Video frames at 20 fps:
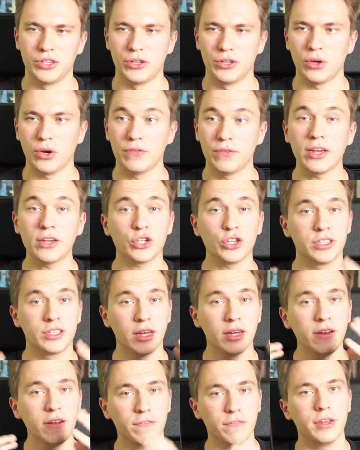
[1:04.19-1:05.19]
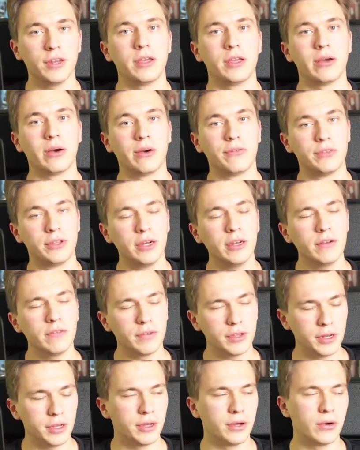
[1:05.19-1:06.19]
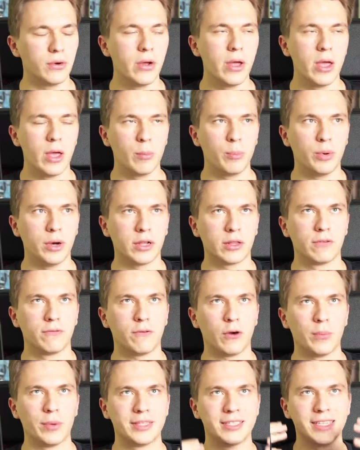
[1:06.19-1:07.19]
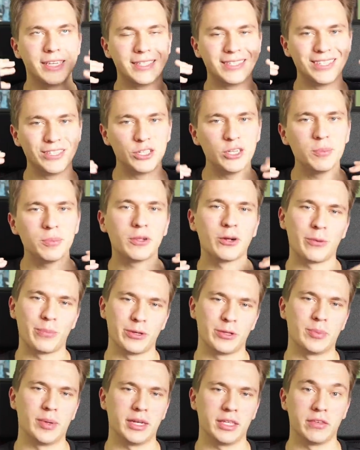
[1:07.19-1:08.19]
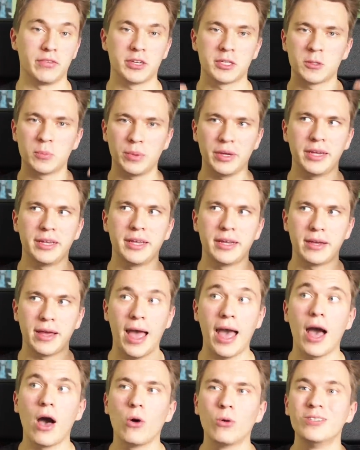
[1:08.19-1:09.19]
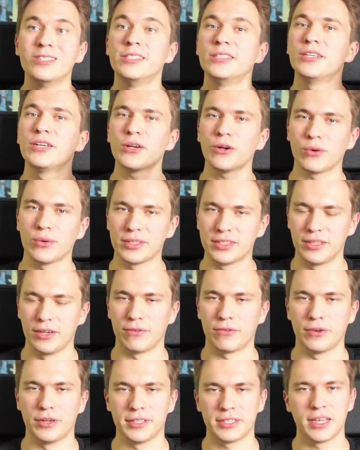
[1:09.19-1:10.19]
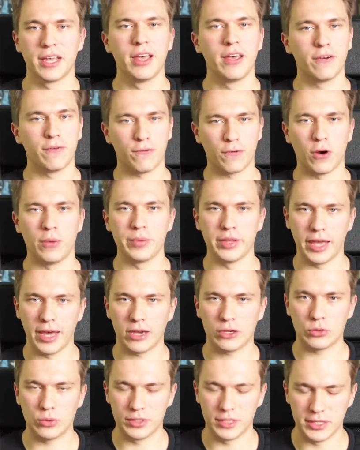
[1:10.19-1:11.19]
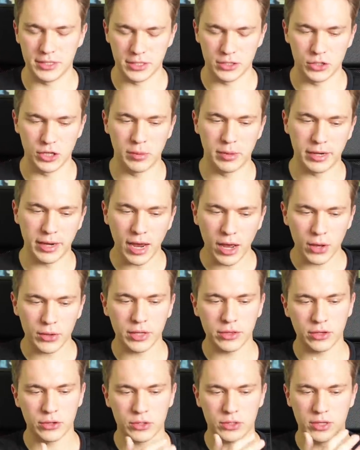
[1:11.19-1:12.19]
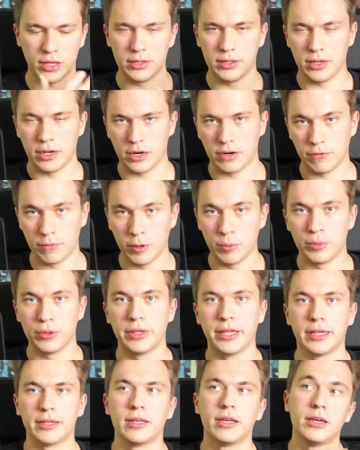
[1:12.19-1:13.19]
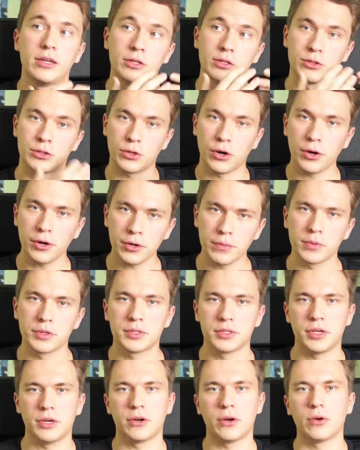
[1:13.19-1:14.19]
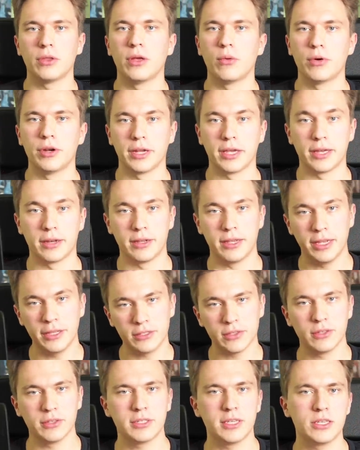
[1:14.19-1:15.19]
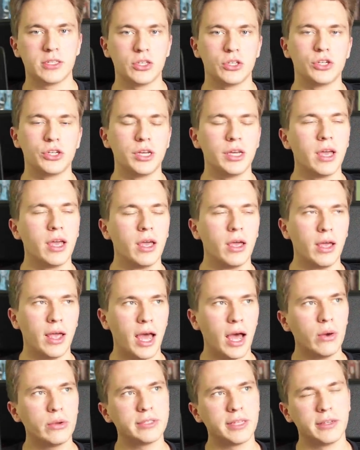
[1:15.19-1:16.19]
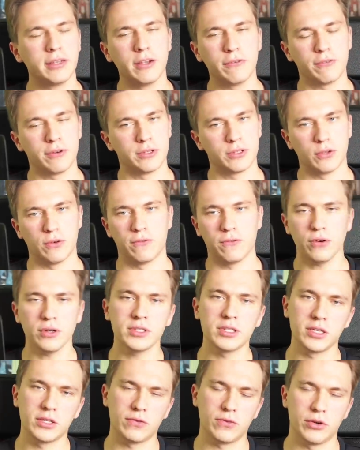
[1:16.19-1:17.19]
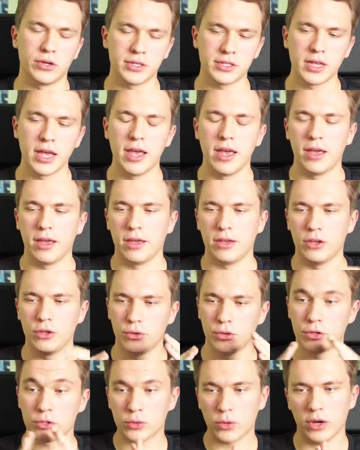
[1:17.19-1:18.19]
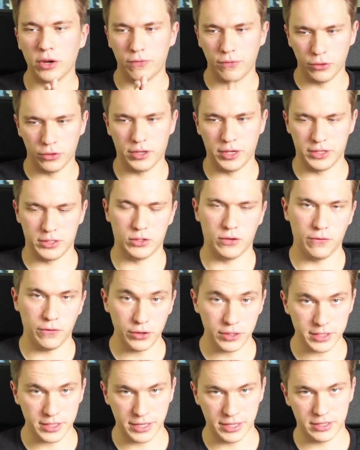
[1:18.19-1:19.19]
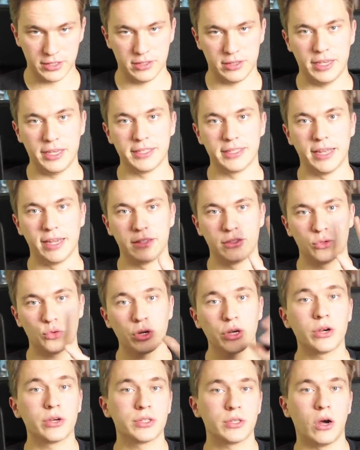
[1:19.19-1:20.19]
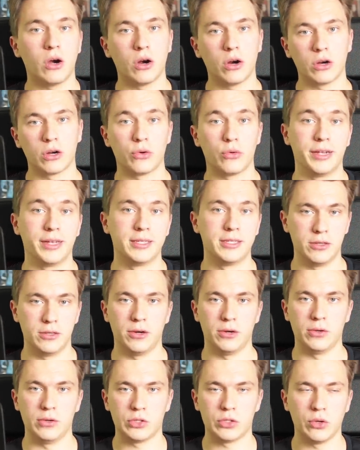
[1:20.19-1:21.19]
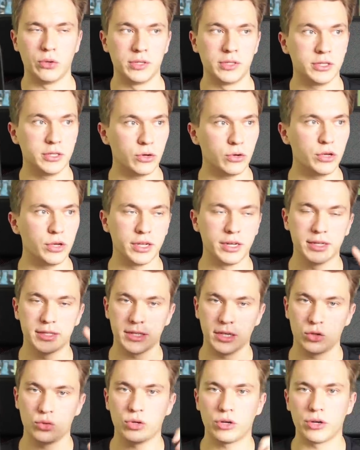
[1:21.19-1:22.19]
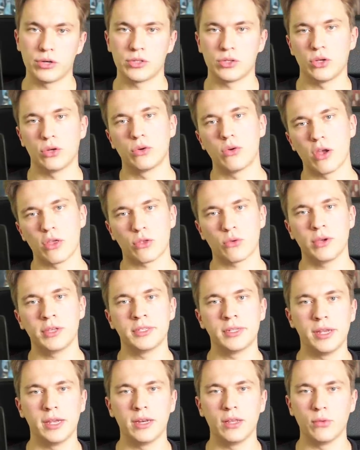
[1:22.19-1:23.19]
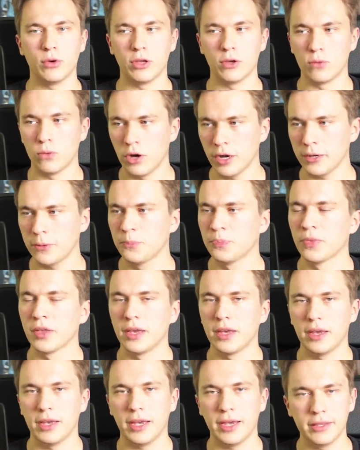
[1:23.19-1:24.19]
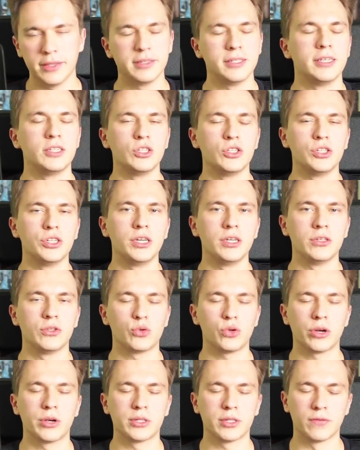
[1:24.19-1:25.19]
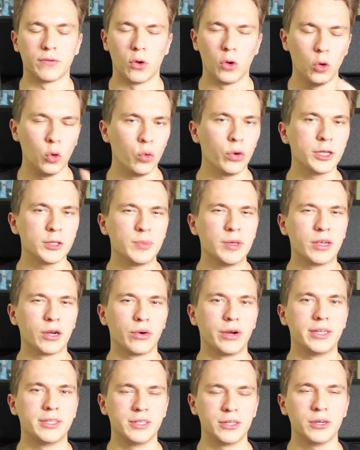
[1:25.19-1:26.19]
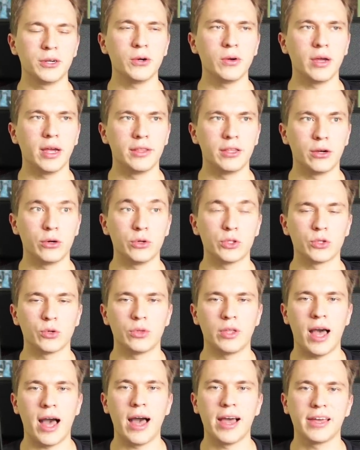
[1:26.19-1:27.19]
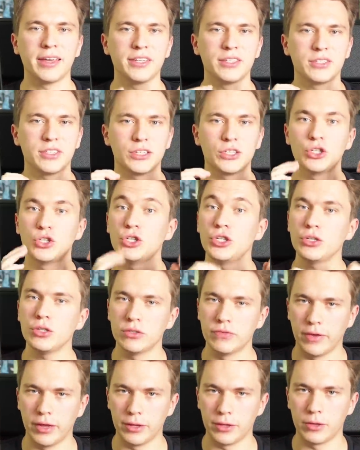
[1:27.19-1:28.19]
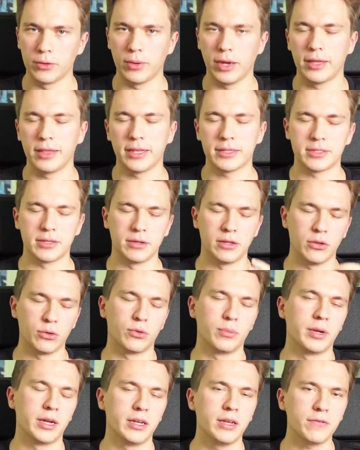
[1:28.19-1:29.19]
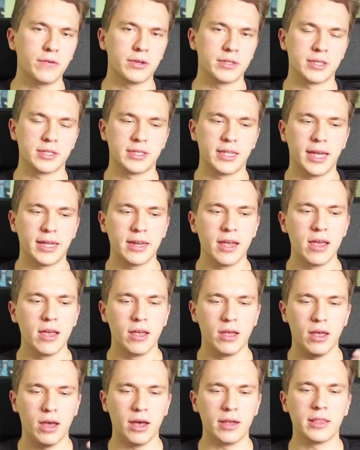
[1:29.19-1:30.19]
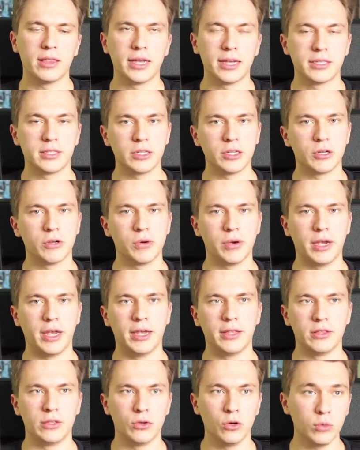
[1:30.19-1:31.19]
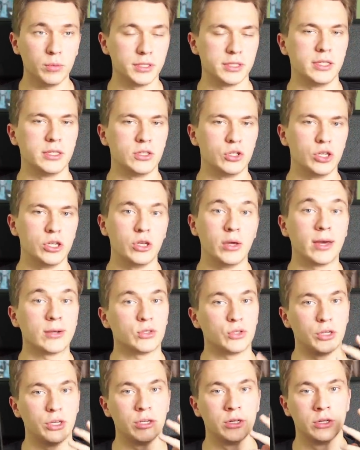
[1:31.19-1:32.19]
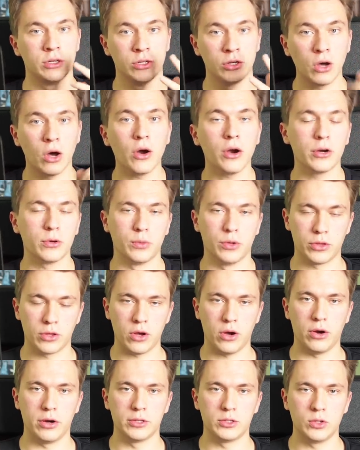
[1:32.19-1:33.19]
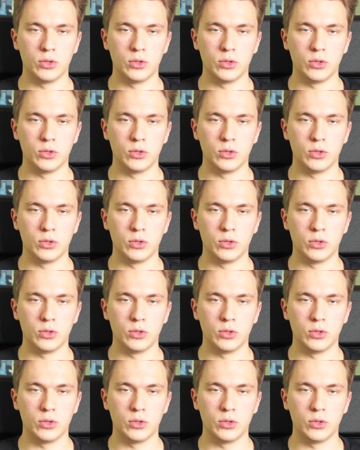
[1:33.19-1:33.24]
You know, I've actually done a video, but from a TCG player perspective, explaining how Zero is different from the actual TCG. But now that there's a lot of people that started with Zero that want to get into the TCG, how is that different? So first things first, you know, there's quite a few things. So first things is that triggers are grade Zero. So in Zero, you can assign triggers to your grade threes in any way you want. In the TCG, triggers have always been grade Zero, and they're also the highest shield value. And that's another big difference, is that unlike Zero, in the normal TCG, you actually guard with cards.